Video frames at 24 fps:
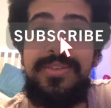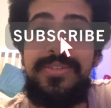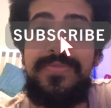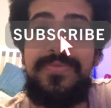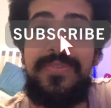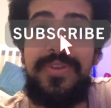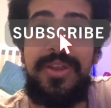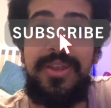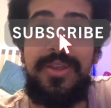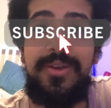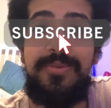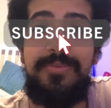this
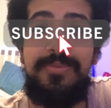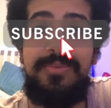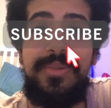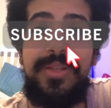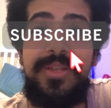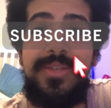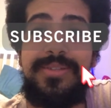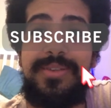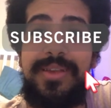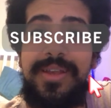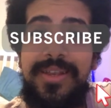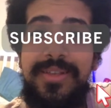video,
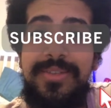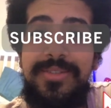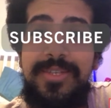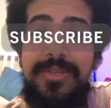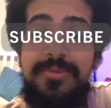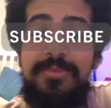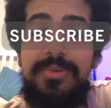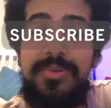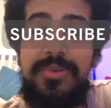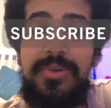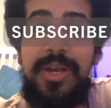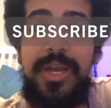please like and
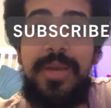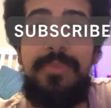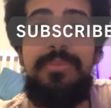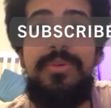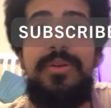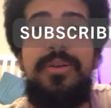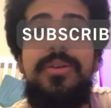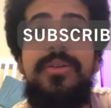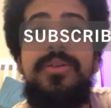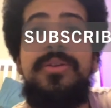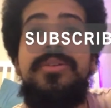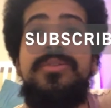subscribe.
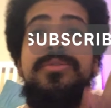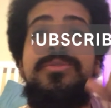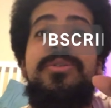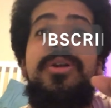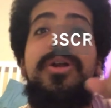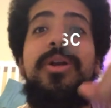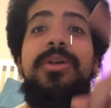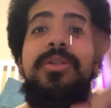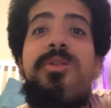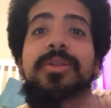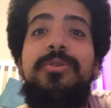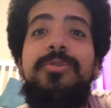
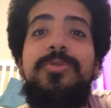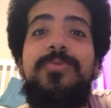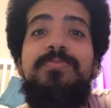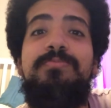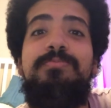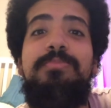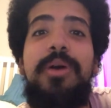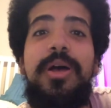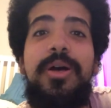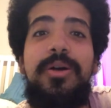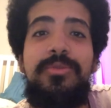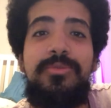Turn those
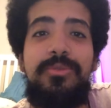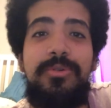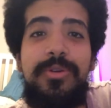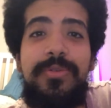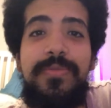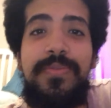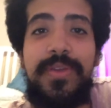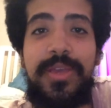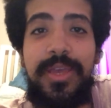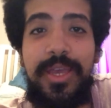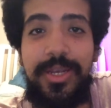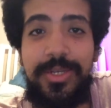bell
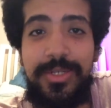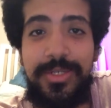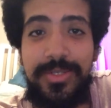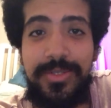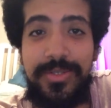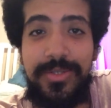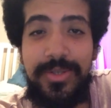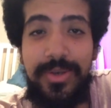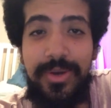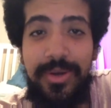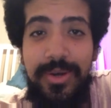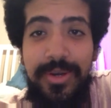
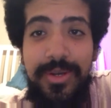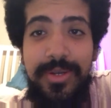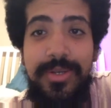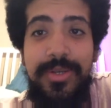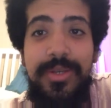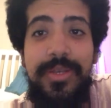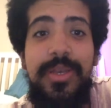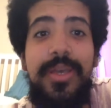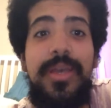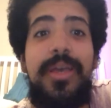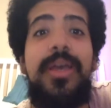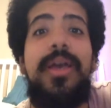notifications on
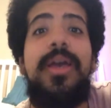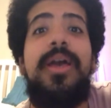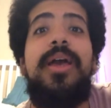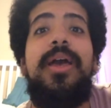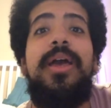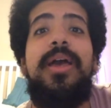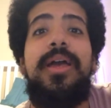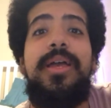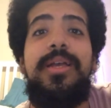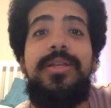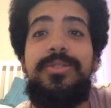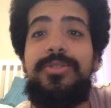
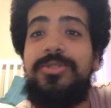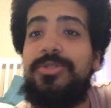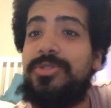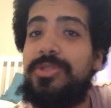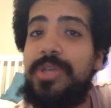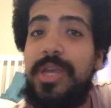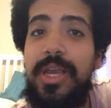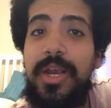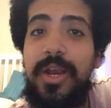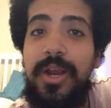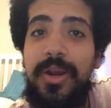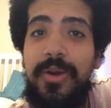and
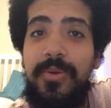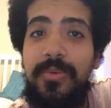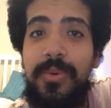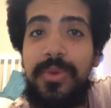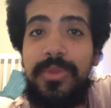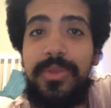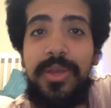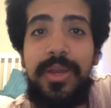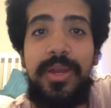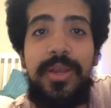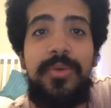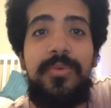share
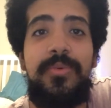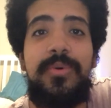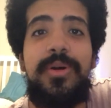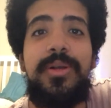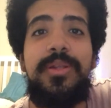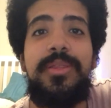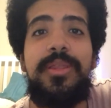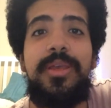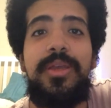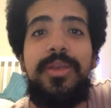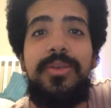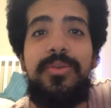with
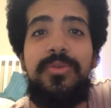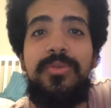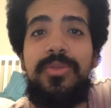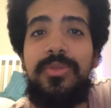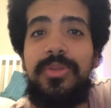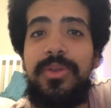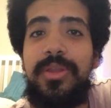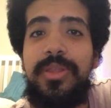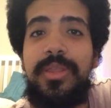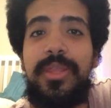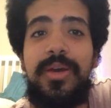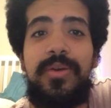anyone that you
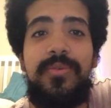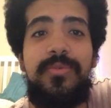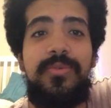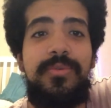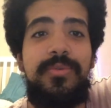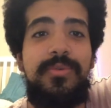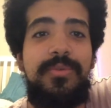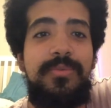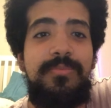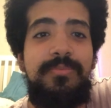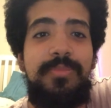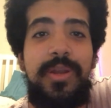think that
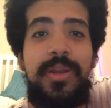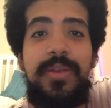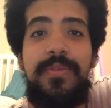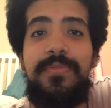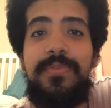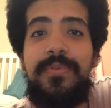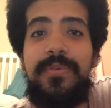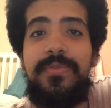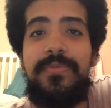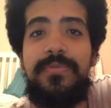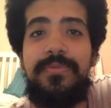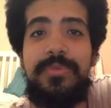will
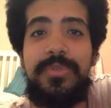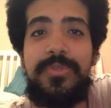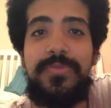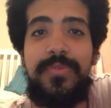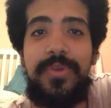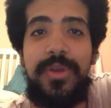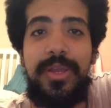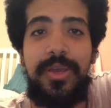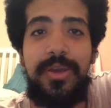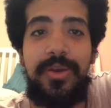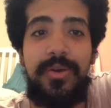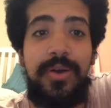benefit from this
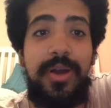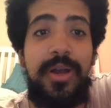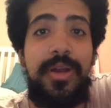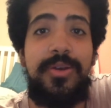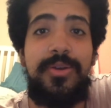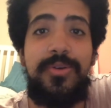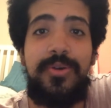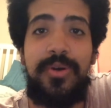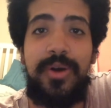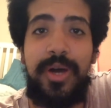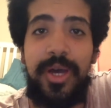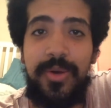video. I
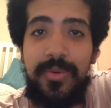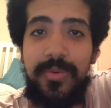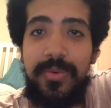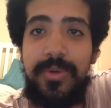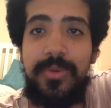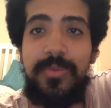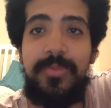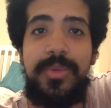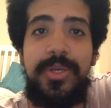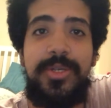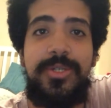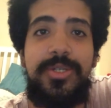know I will
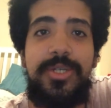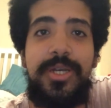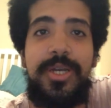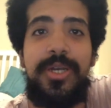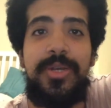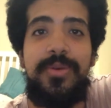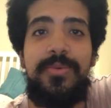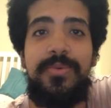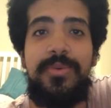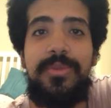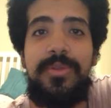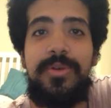be
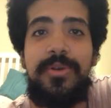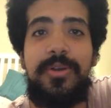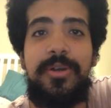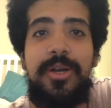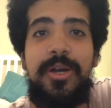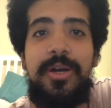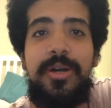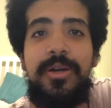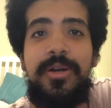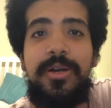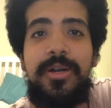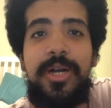sharing with a,
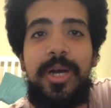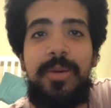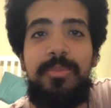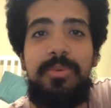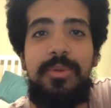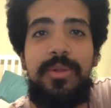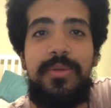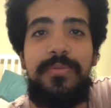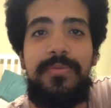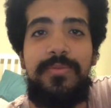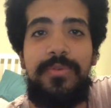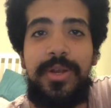a
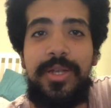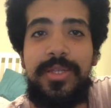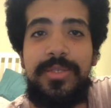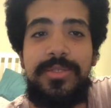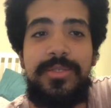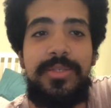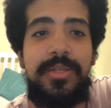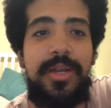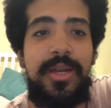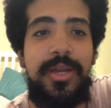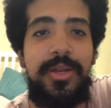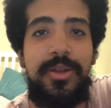couple of friends
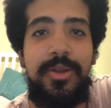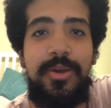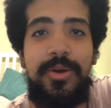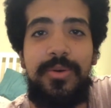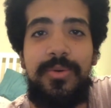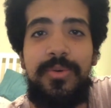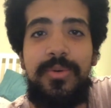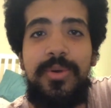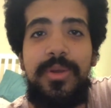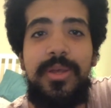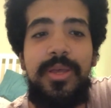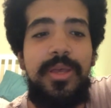that I know
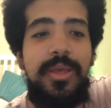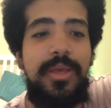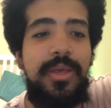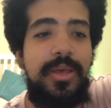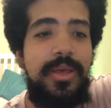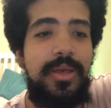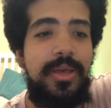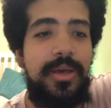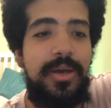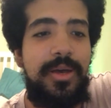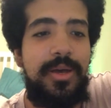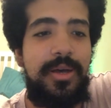
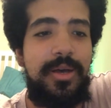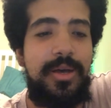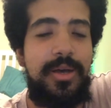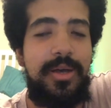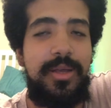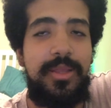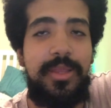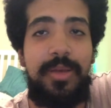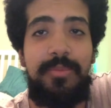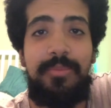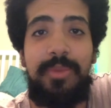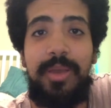
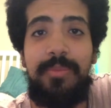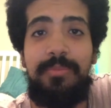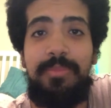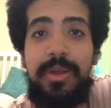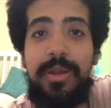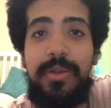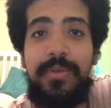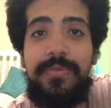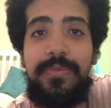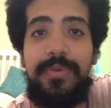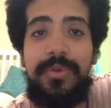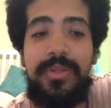uh, that might
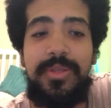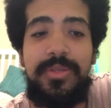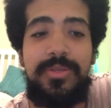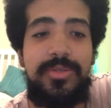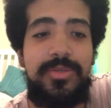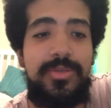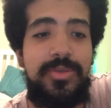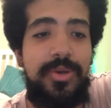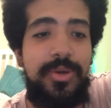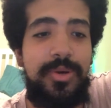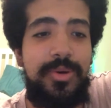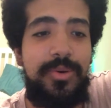benefit.
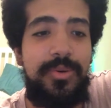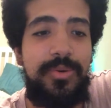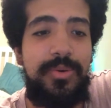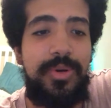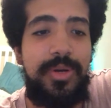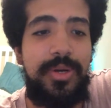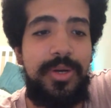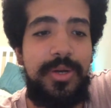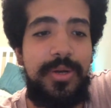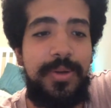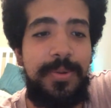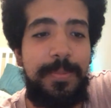So
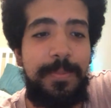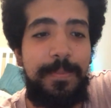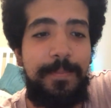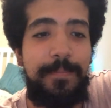uh,